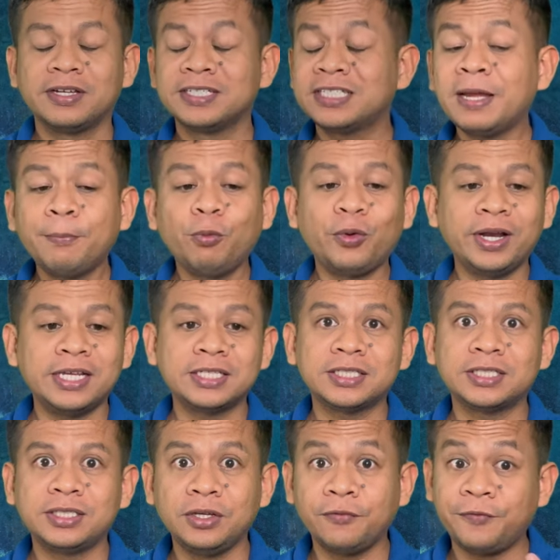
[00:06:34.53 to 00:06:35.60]
Step 1
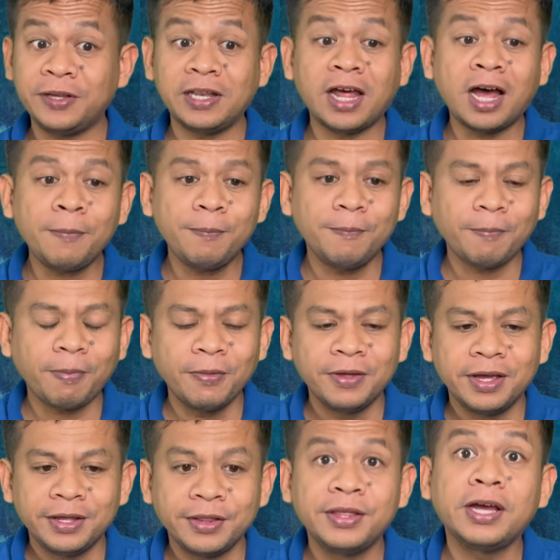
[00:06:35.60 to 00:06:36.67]
is you fill up
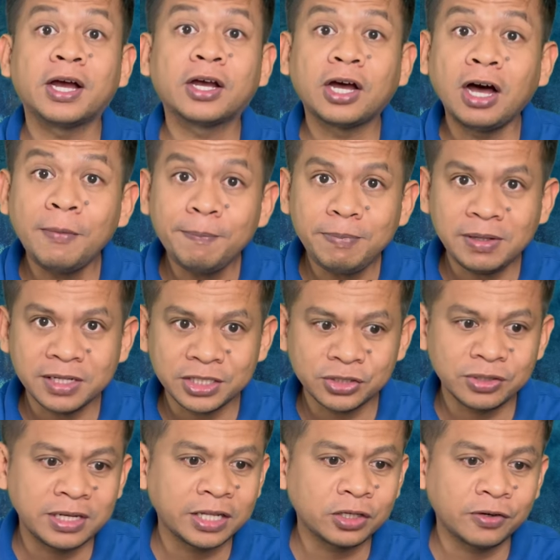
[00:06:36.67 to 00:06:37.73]
the
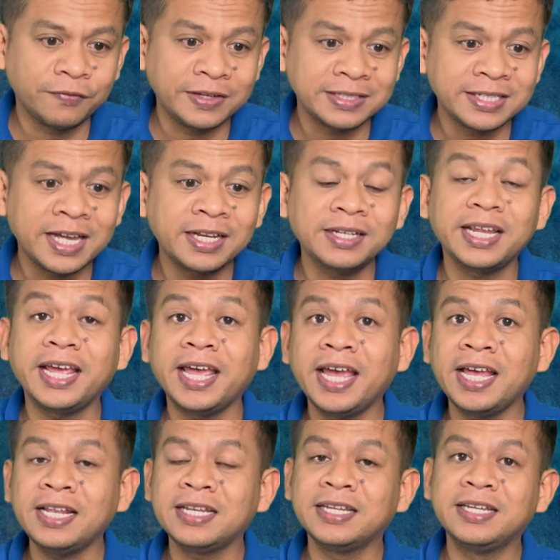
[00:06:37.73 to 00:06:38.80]
accomplished letter of intent
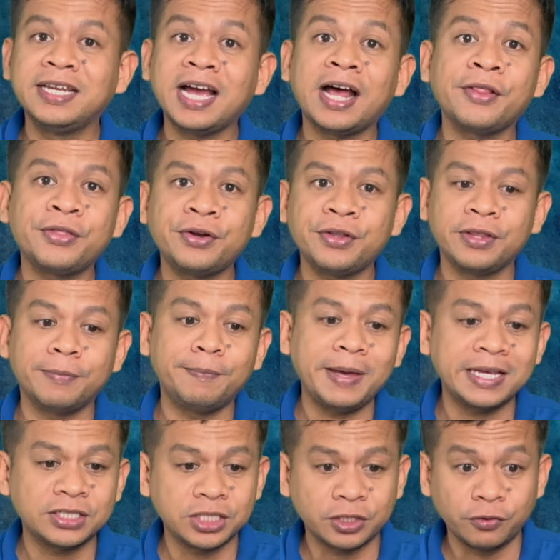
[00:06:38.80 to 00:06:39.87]
and gather the
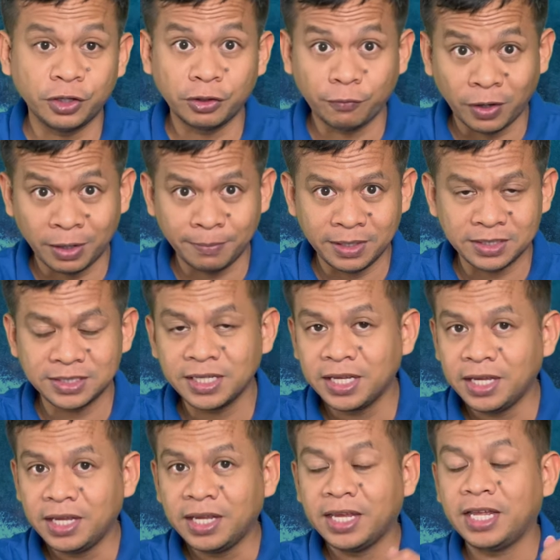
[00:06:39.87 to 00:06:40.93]
basic requirements.
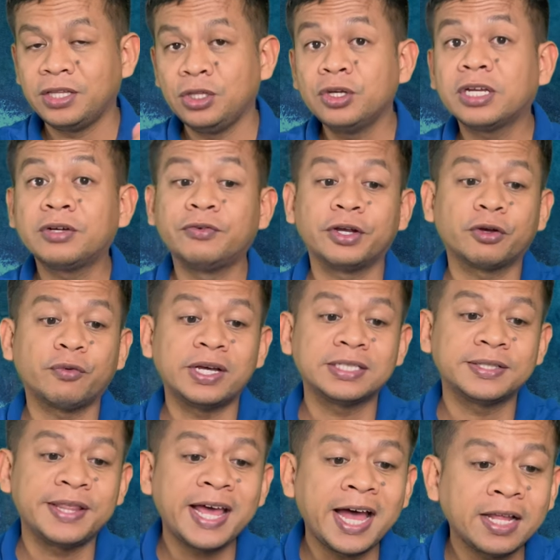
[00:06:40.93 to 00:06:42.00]
And you can
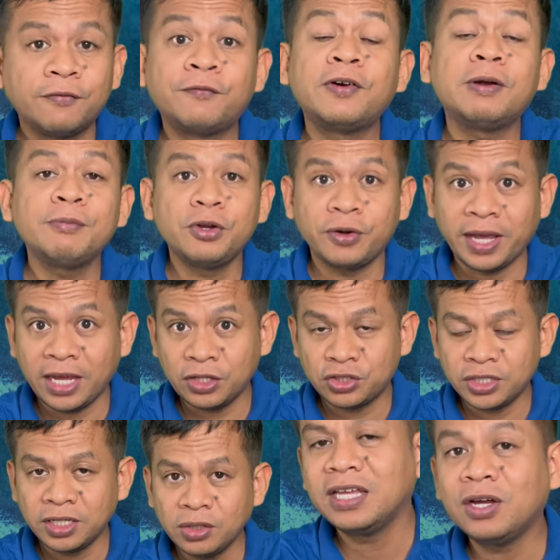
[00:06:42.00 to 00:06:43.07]
request that from your
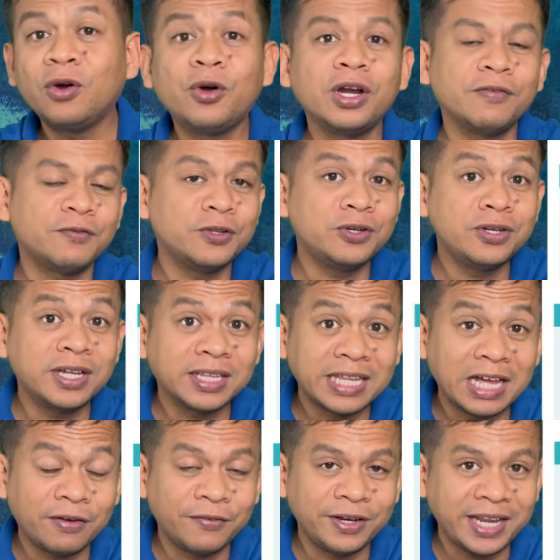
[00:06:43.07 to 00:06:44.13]
agent, or if you do not
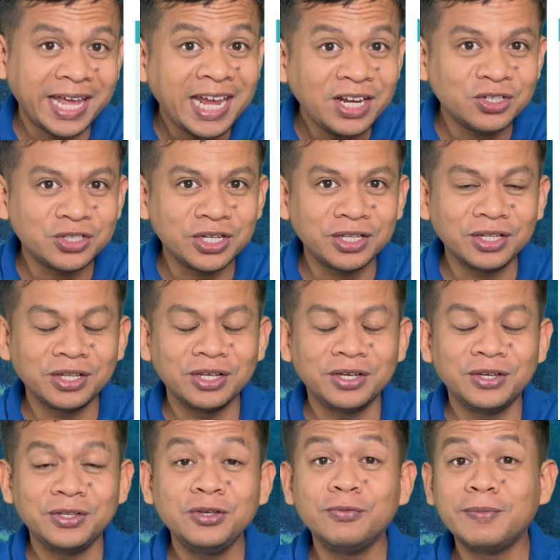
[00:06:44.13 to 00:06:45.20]
have an agent,
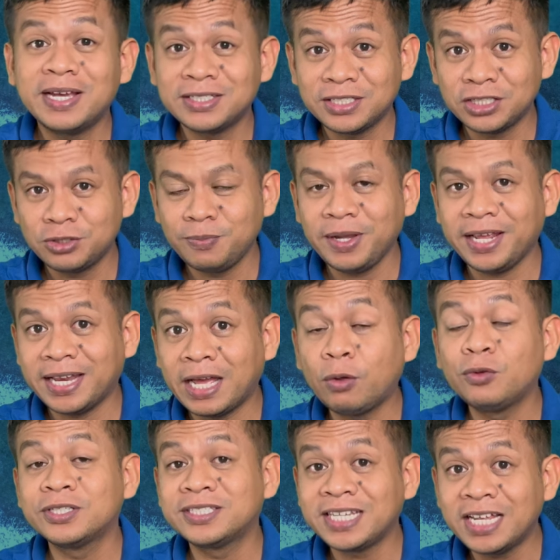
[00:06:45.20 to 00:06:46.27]
you message me and I
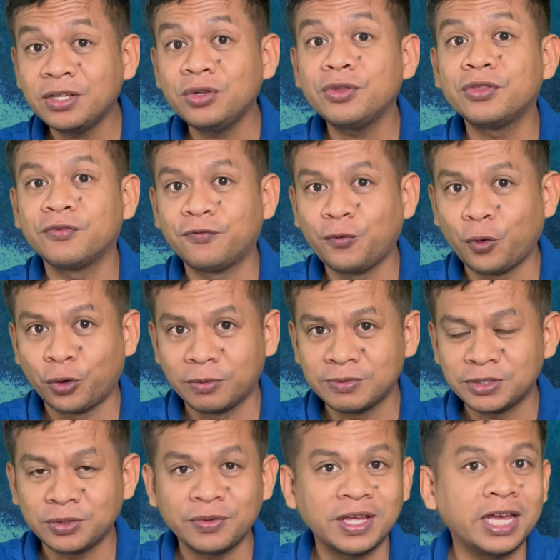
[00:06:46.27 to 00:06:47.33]
will send you the form
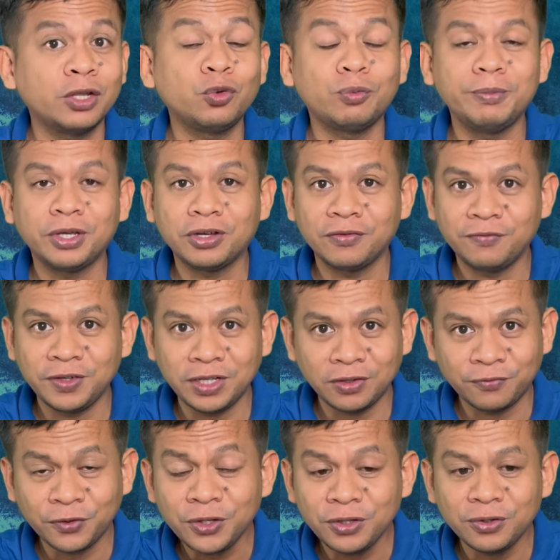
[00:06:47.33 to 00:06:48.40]
so that it will be
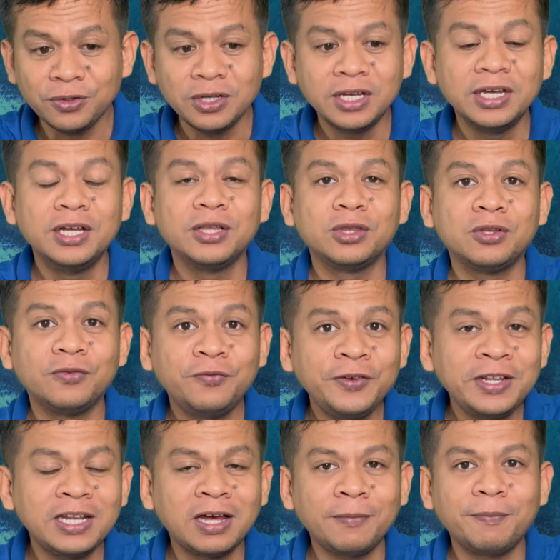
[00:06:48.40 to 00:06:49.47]
convenient for you to
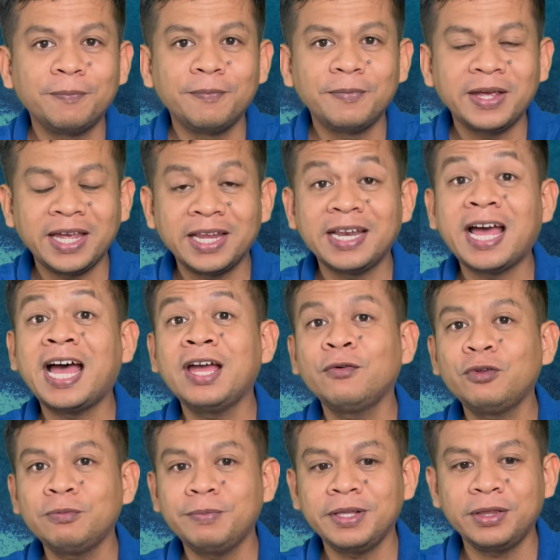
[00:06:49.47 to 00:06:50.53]
fill up, and I
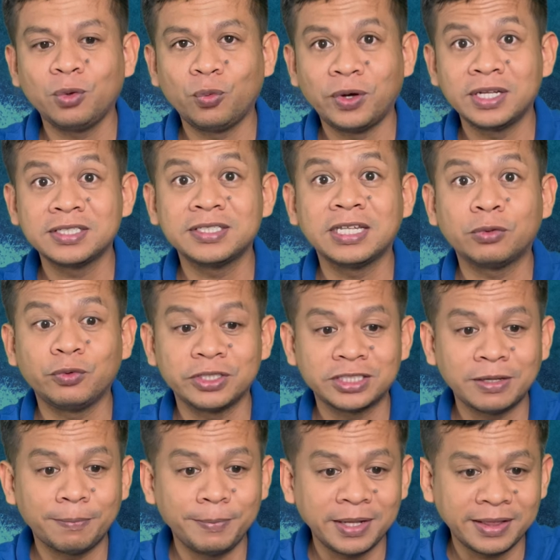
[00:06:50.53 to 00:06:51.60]
will be the ones that will submit